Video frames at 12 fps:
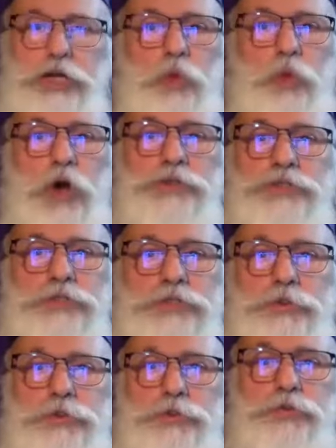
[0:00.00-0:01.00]
wants to
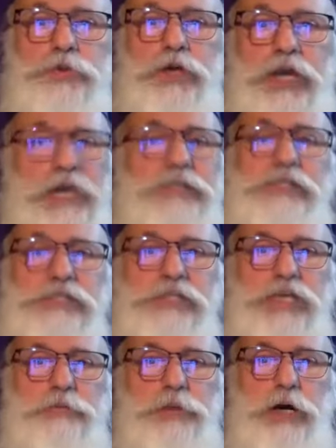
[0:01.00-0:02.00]
do anything
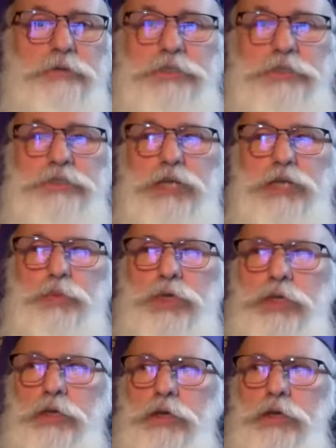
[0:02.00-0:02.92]
about it. And we